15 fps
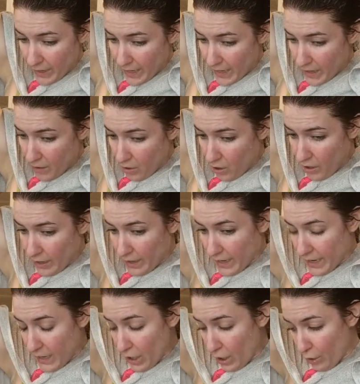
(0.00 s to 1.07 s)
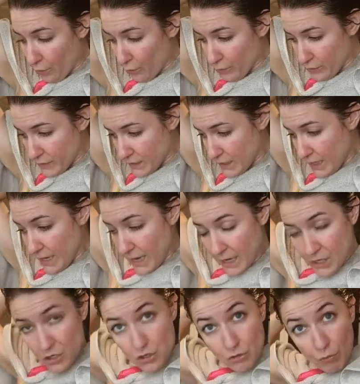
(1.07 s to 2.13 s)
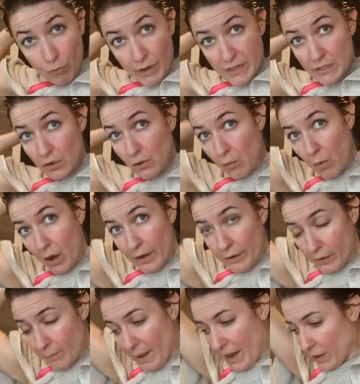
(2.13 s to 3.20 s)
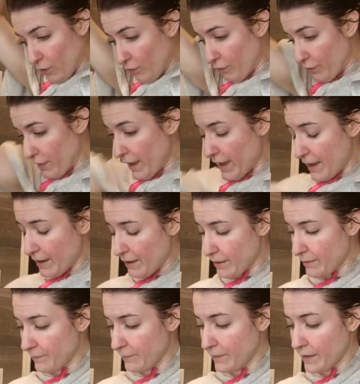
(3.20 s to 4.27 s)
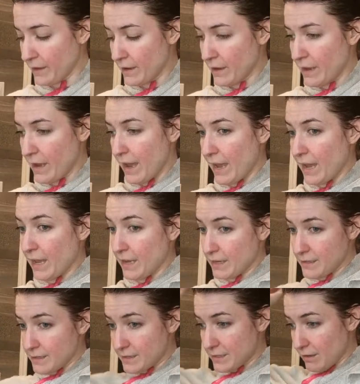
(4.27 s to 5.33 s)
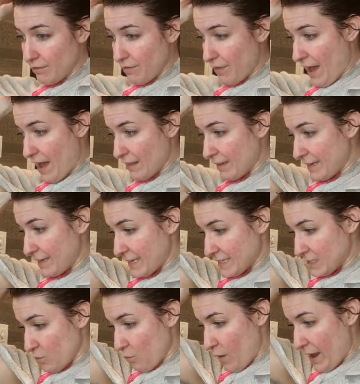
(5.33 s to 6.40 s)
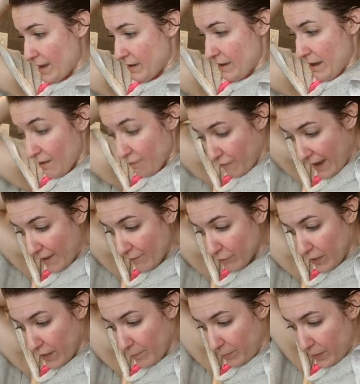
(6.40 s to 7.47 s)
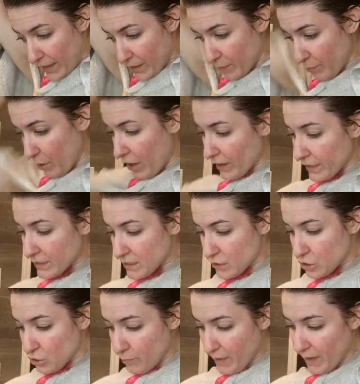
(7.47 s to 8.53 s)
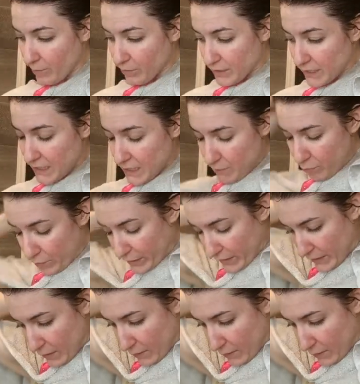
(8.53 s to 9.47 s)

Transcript: head on a hose and drizzle water back over the hair. And that like gets it wet enough after I apply the product to be able to keep working